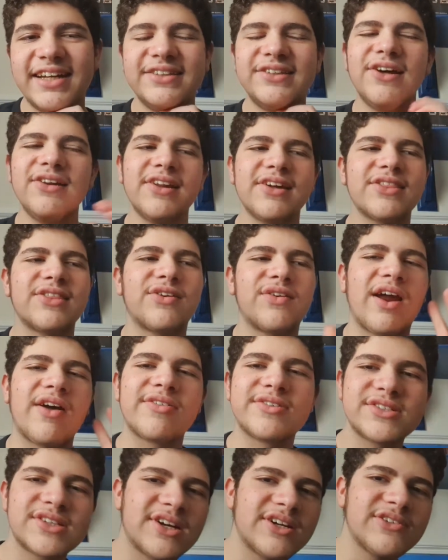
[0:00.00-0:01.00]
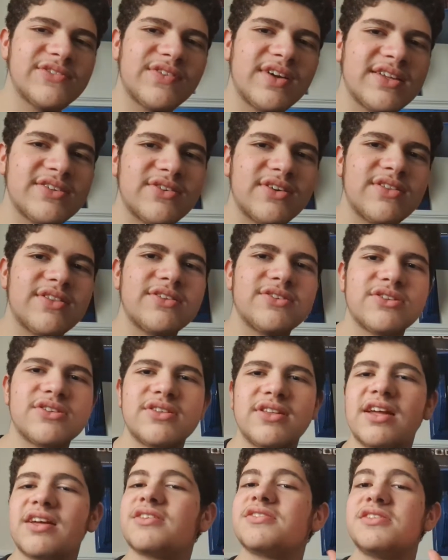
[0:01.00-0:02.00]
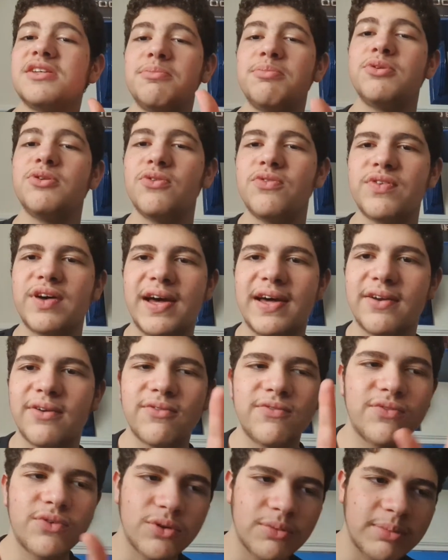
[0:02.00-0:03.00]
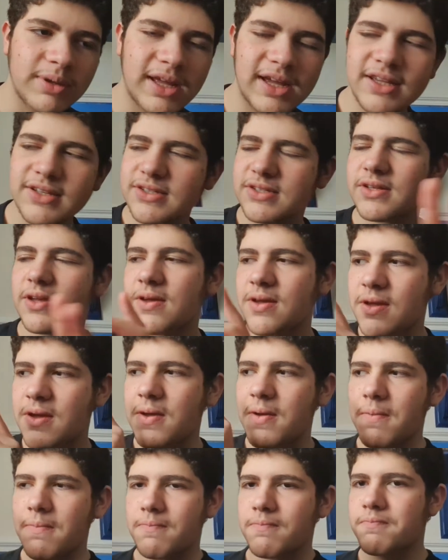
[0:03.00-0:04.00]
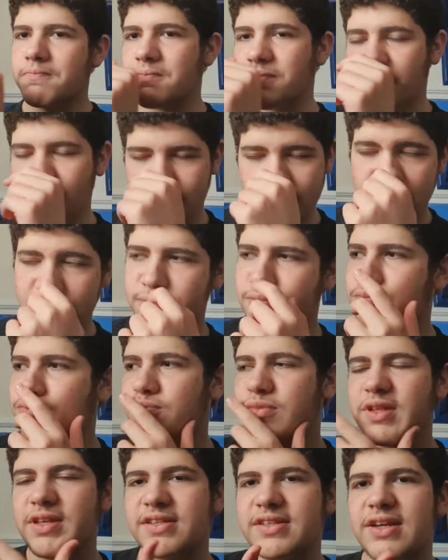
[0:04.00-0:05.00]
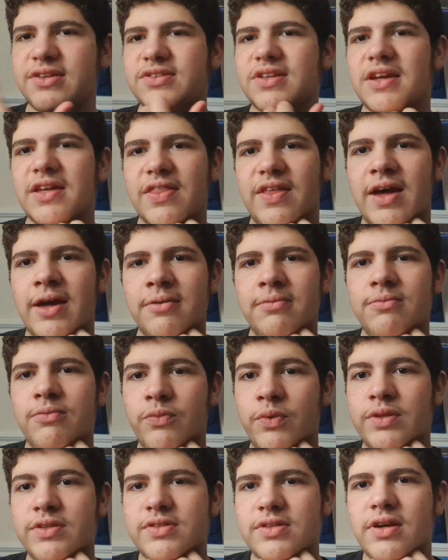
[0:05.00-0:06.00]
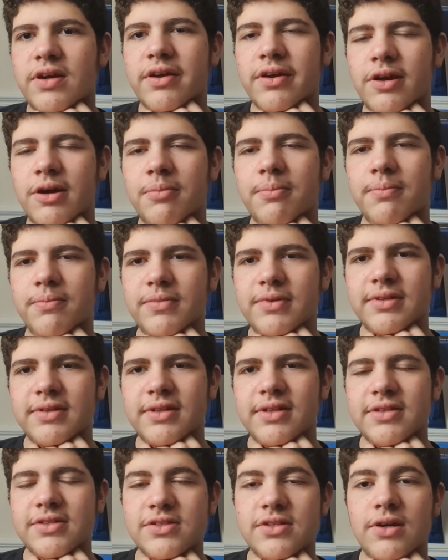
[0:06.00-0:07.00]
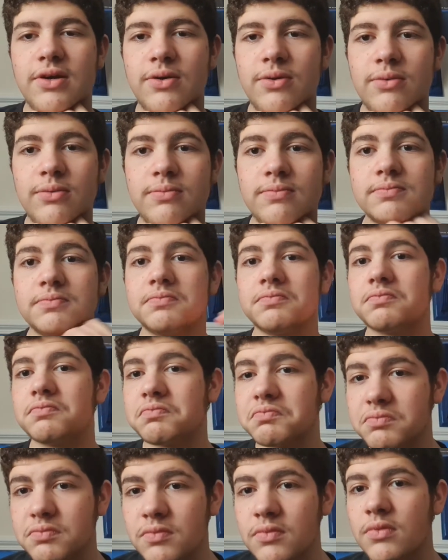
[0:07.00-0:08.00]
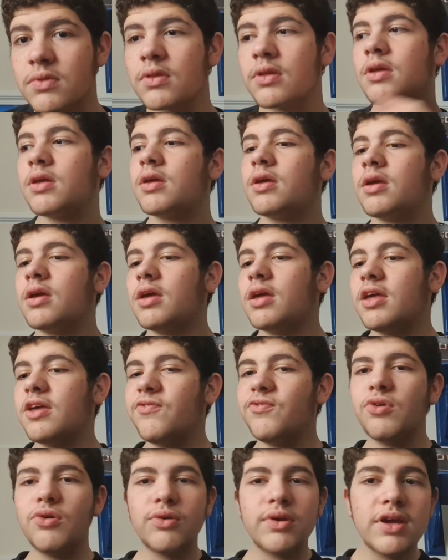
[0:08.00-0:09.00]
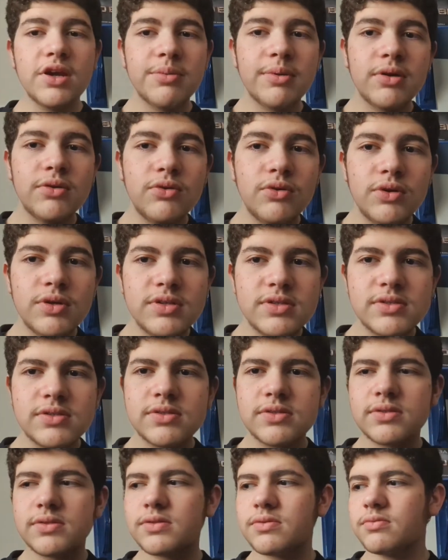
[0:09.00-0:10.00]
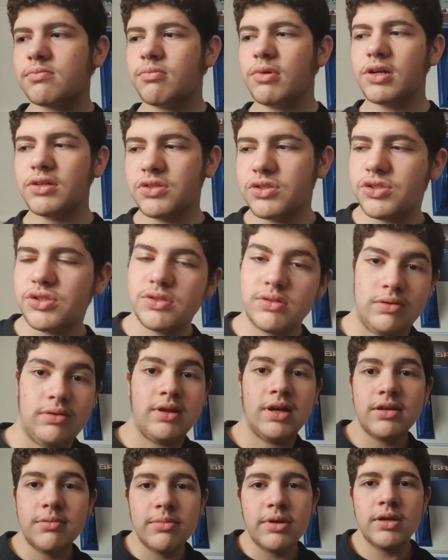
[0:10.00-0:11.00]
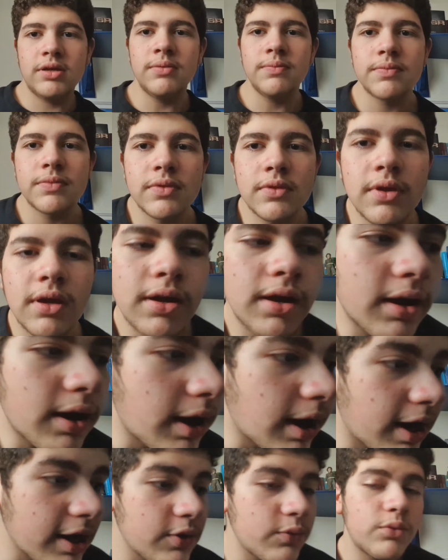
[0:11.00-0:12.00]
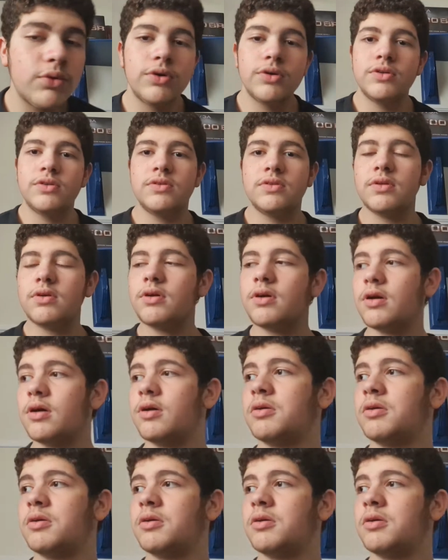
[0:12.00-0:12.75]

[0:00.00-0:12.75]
Not like the graphics cards fans or anything, just like CPU fan on full blast. It sounds like that when starting up. So if you don't care about noise much, like me, I wouldn't